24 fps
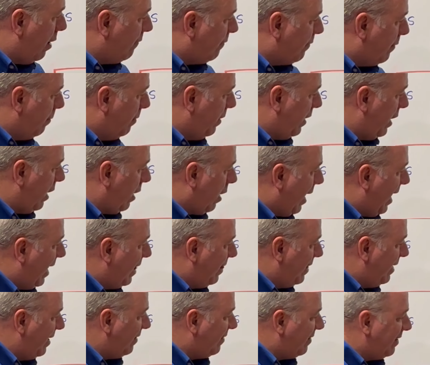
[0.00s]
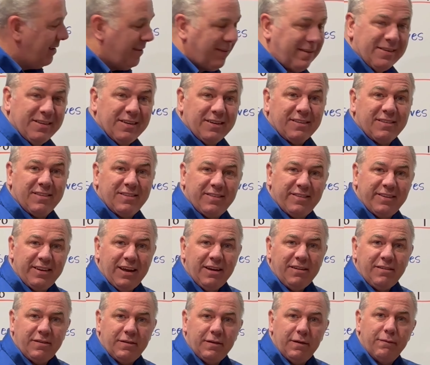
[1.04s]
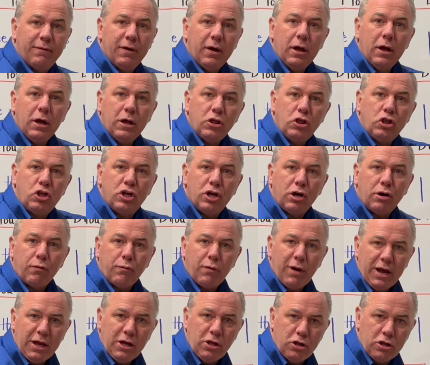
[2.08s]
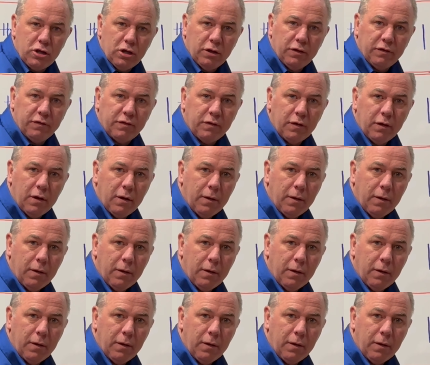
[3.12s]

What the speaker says: from there. And this is successive generations.